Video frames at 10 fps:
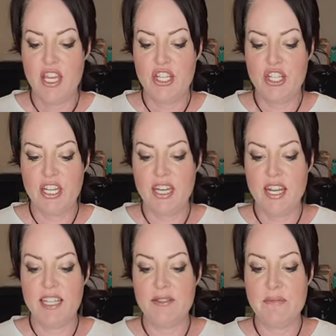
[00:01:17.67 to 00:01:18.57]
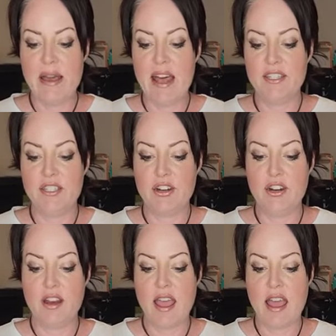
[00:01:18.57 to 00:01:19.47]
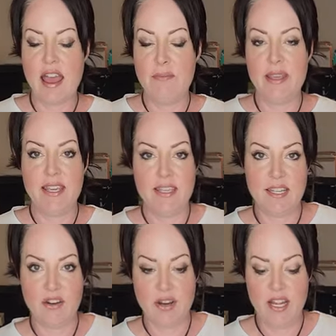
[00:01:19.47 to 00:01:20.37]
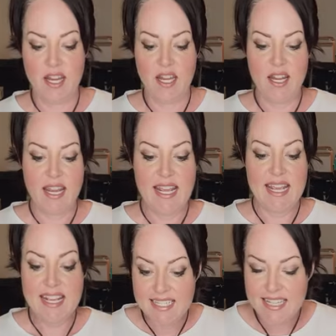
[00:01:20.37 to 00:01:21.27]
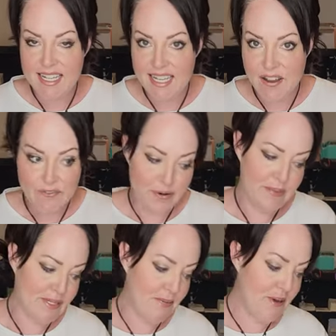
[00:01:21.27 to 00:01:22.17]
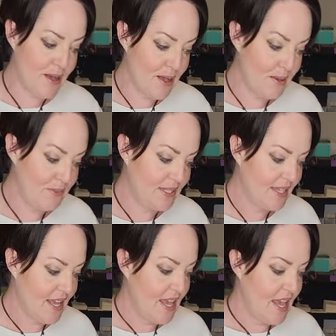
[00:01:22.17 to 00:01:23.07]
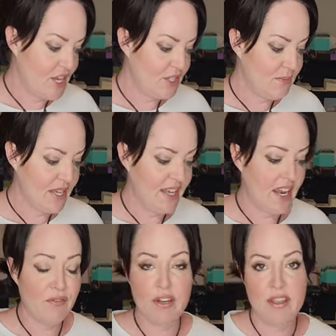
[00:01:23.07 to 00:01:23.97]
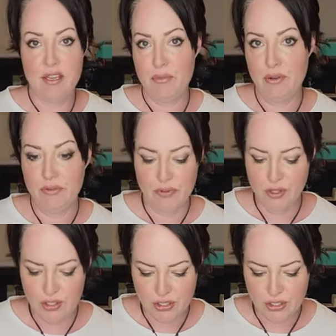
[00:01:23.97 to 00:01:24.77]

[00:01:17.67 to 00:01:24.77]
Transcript: She is a master at making decorating easy for busy moms and just making everything beautiful.